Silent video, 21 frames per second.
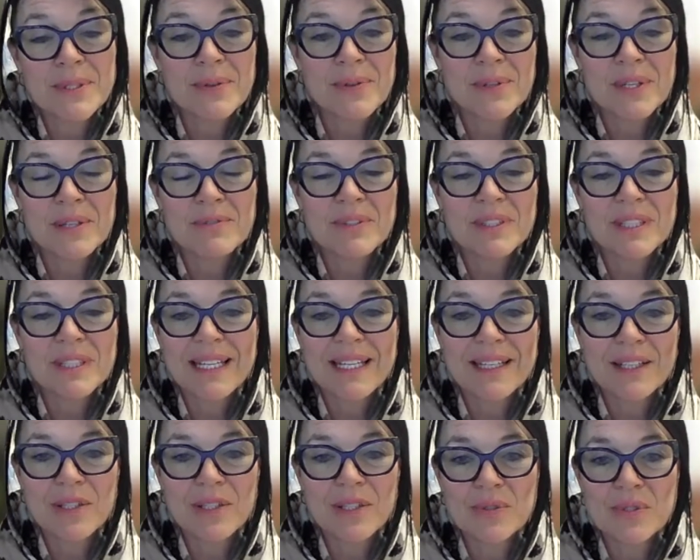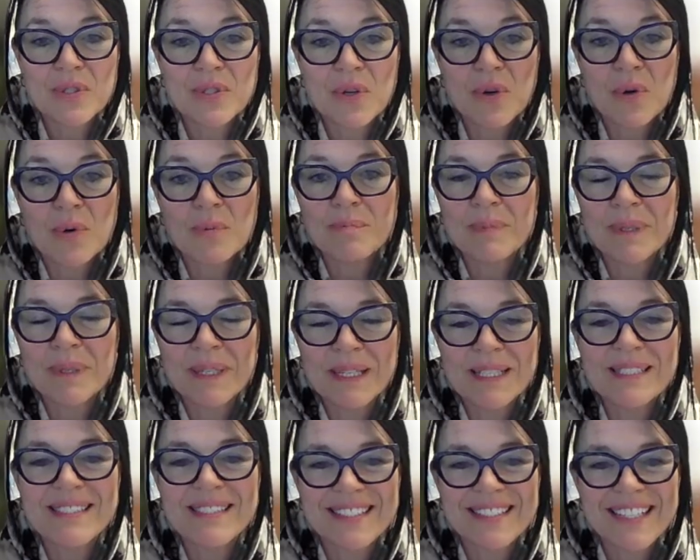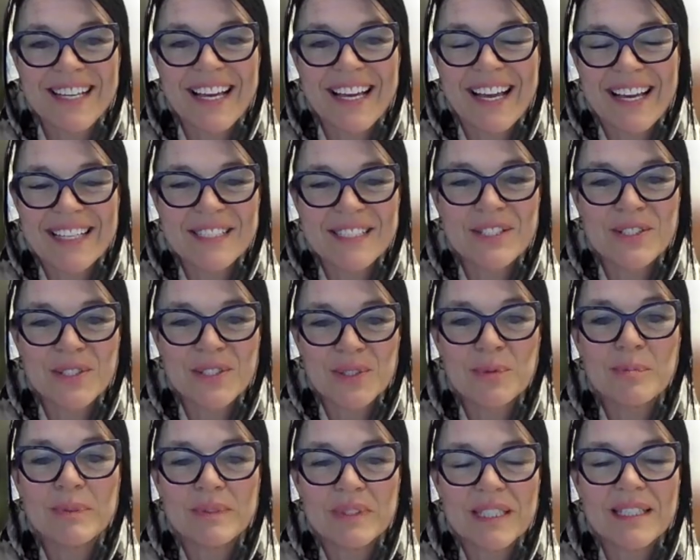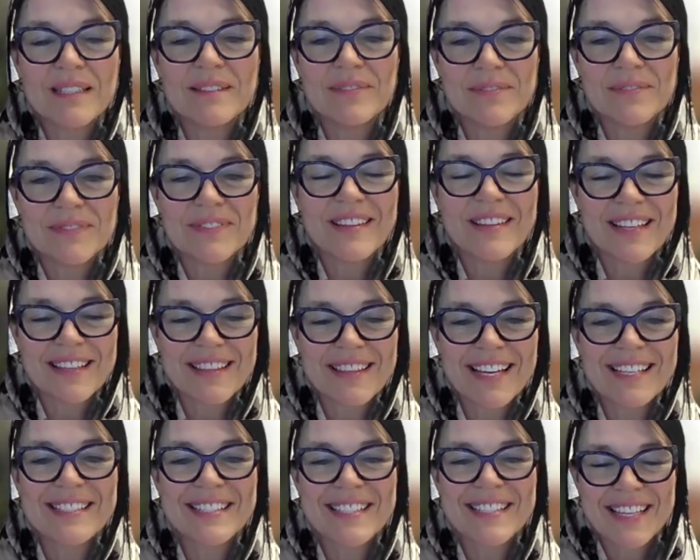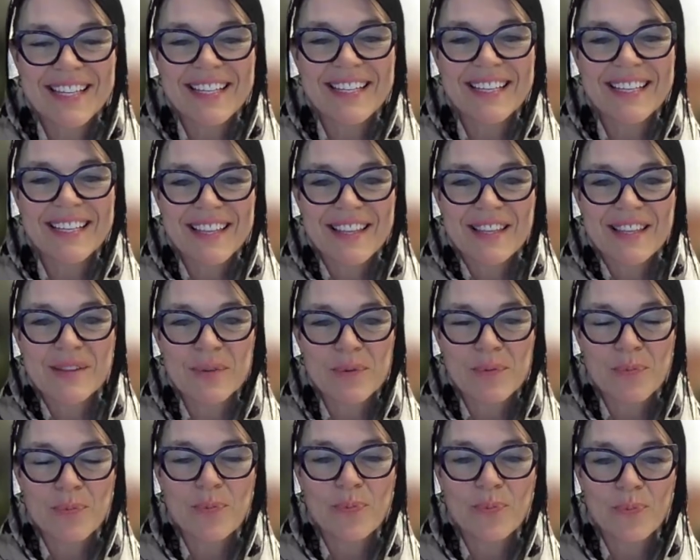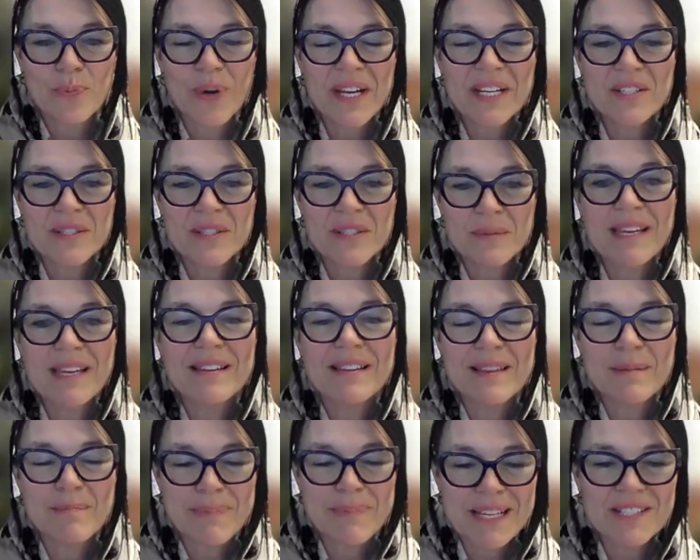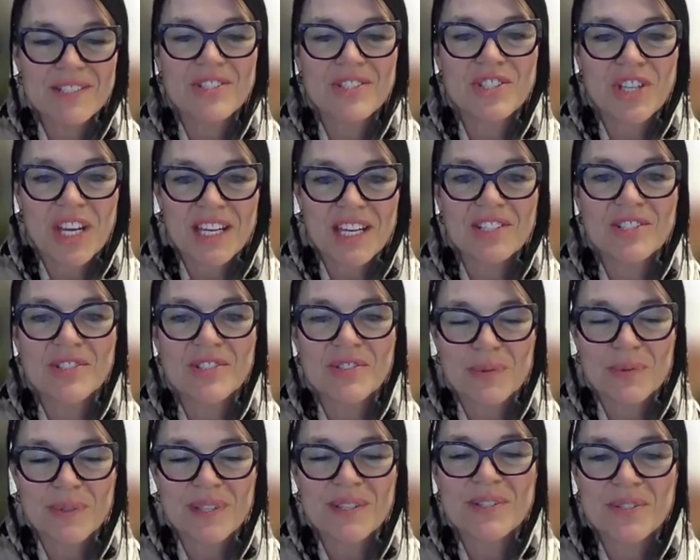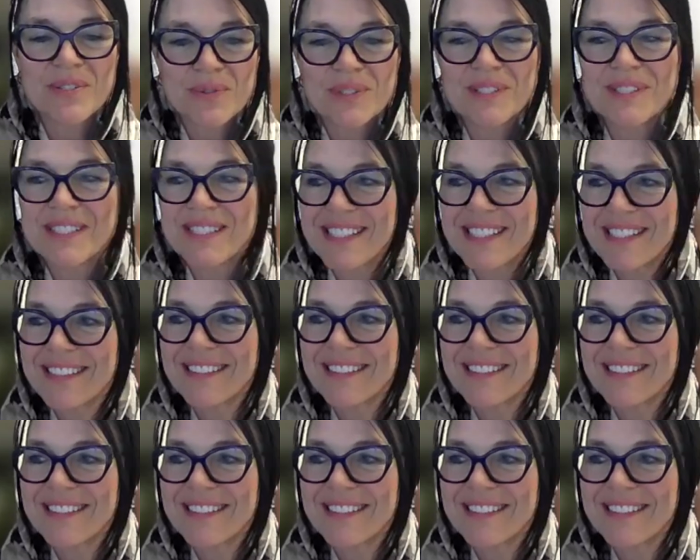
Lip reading: So it really hit close to home, because I do believe that that's the way to make the best changes with the students.